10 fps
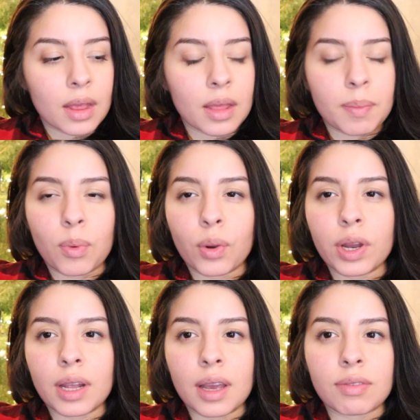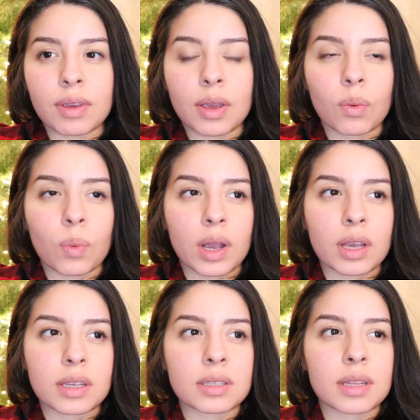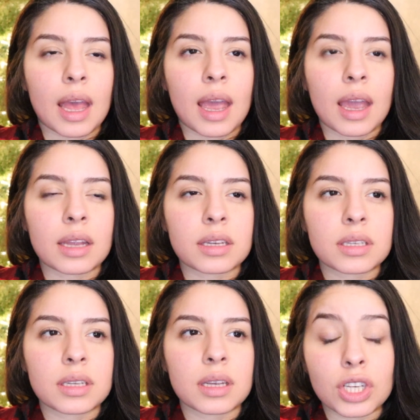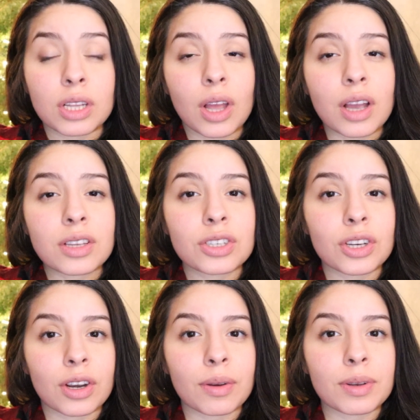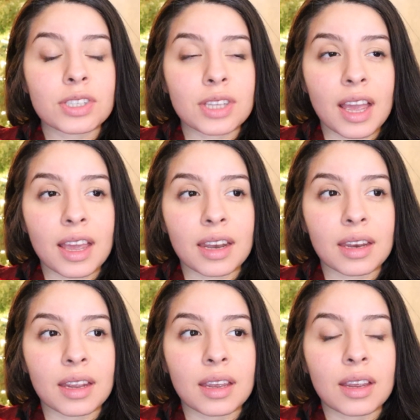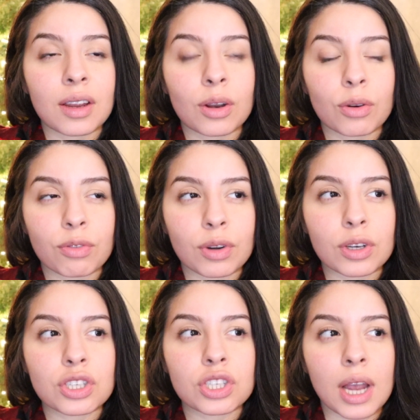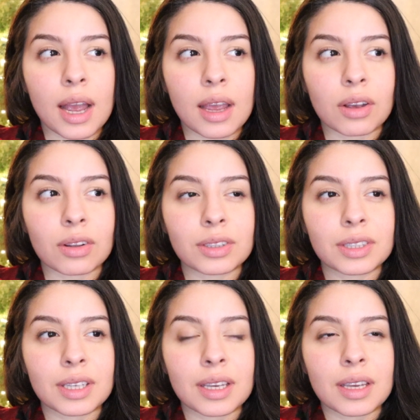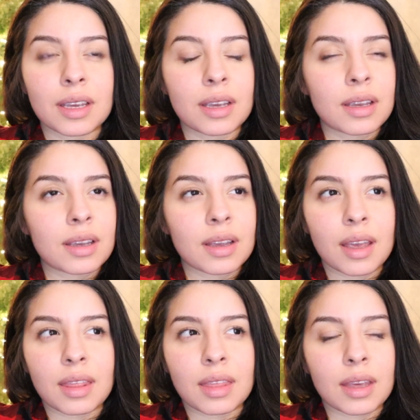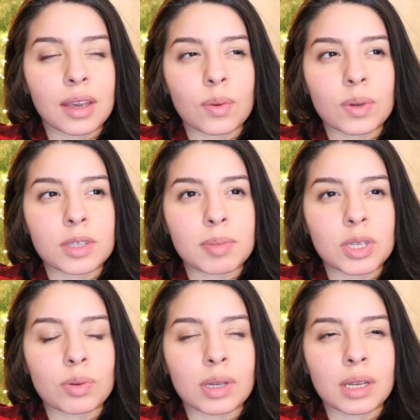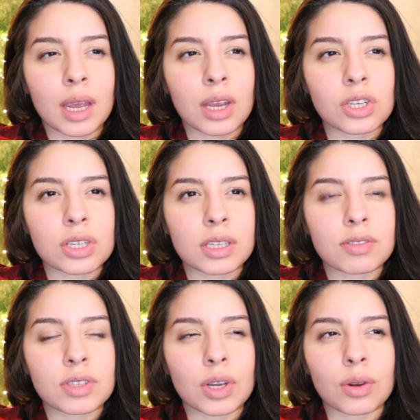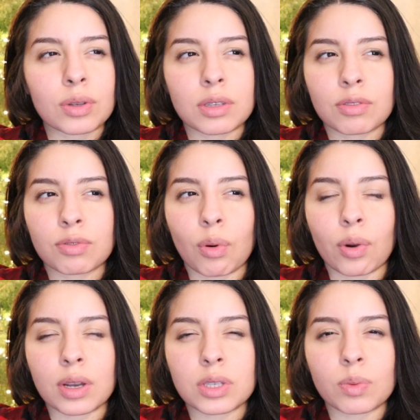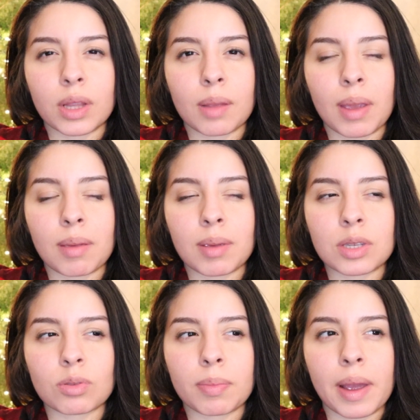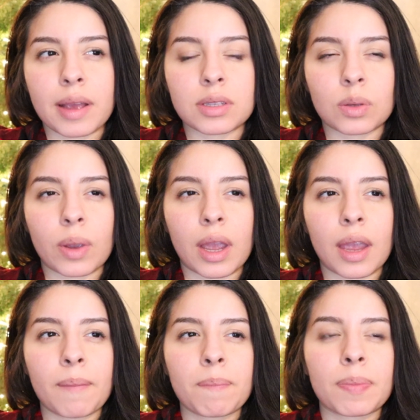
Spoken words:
the point of it was that she lost her son, her first child. I think it was between ages of 0 to 4 is when the babies would pass away.